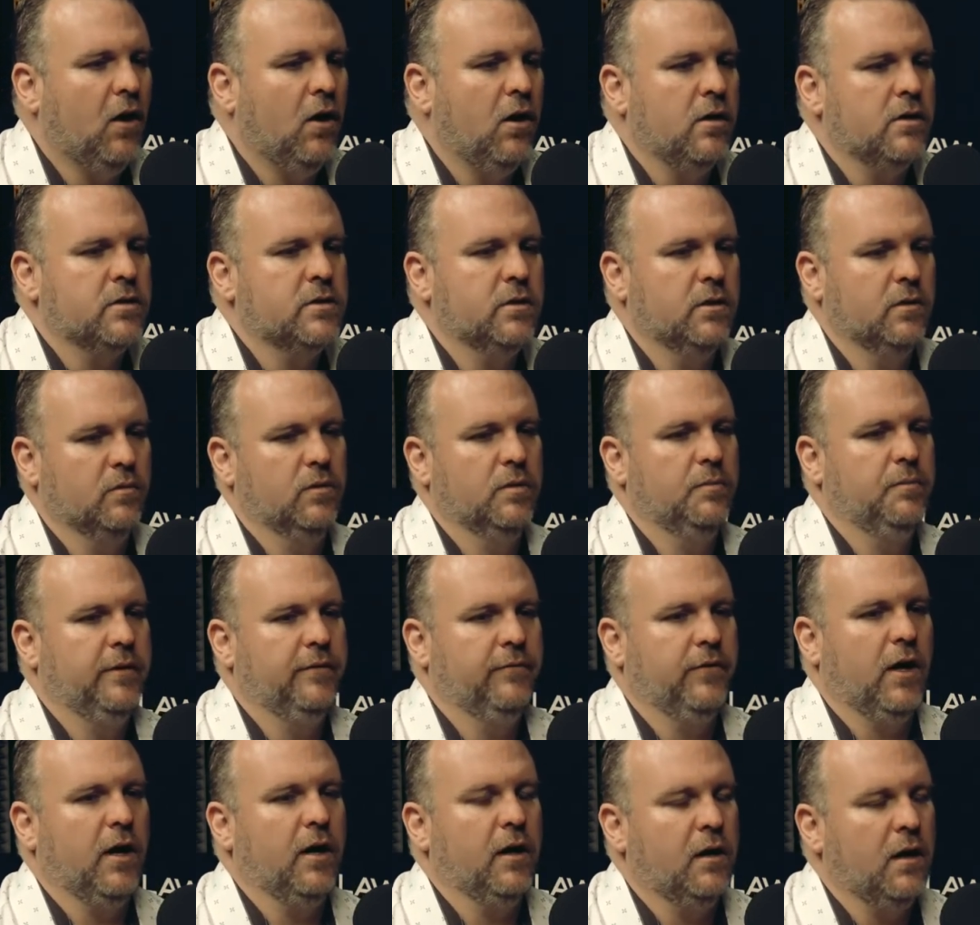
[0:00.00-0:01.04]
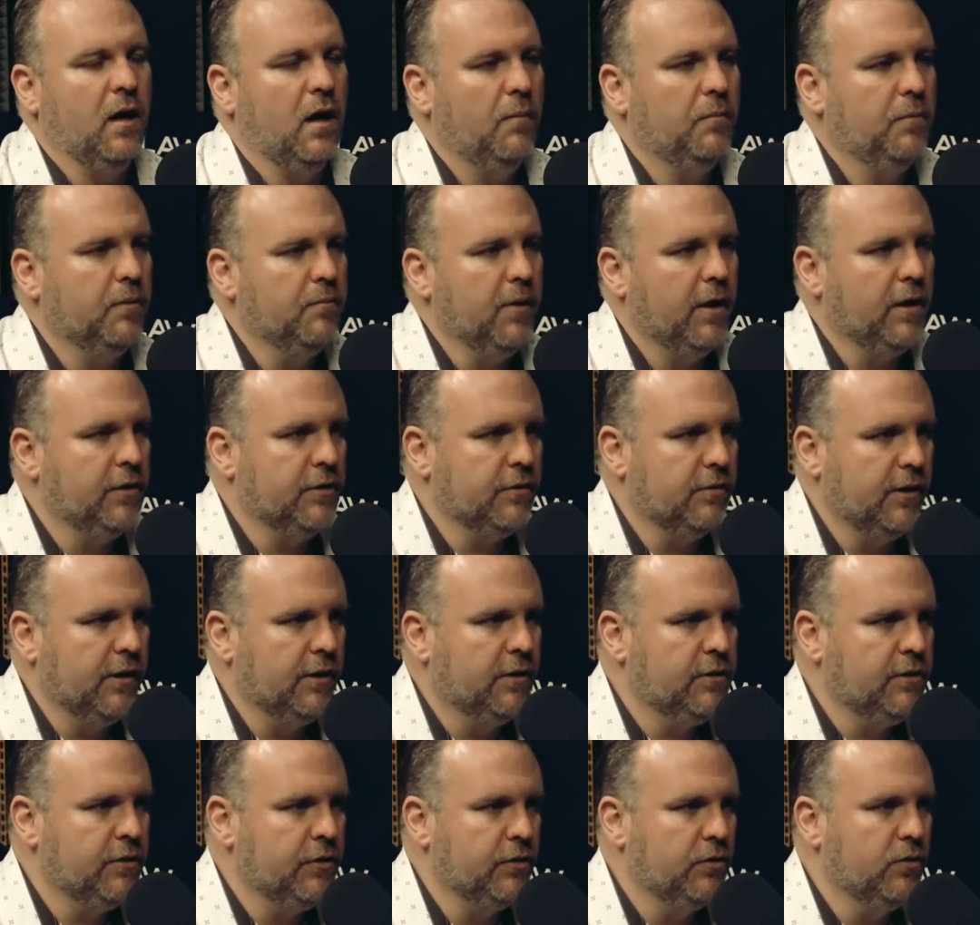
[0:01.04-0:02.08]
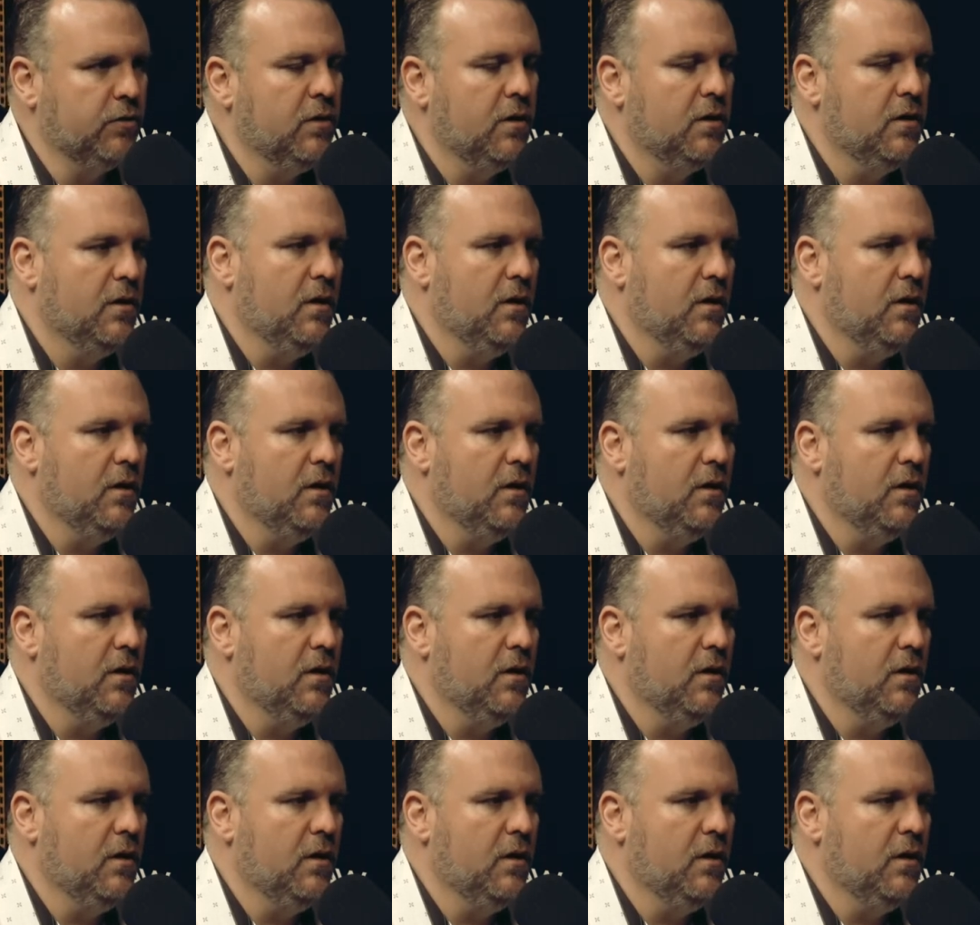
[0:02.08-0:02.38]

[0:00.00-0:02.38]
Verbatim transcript: also would be very complementary to